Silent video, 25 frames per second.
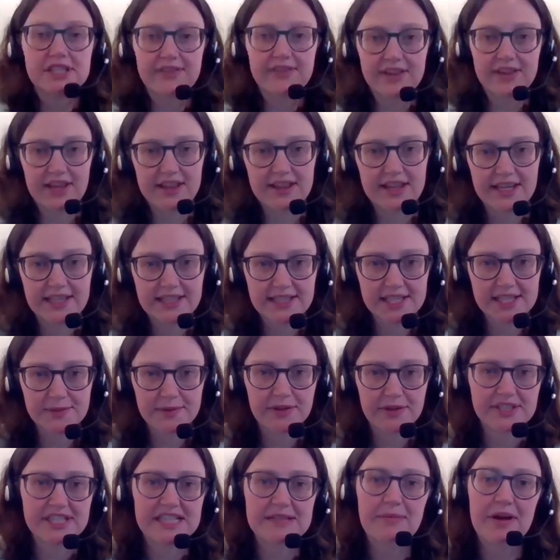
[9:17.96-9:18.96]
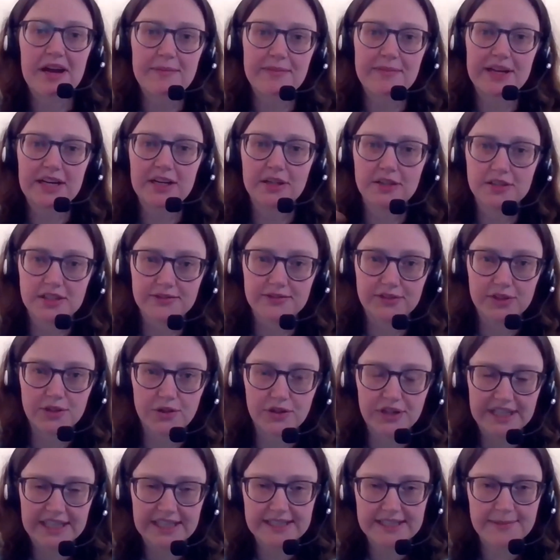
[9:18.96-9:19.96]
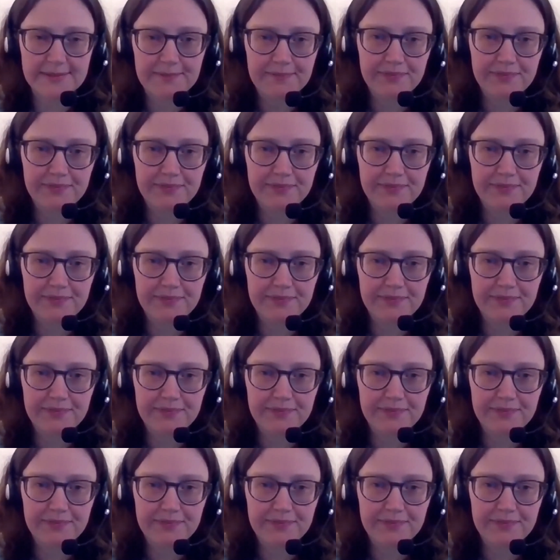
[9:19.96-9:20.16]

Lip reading: of other things as well. So there might be a lot of noise.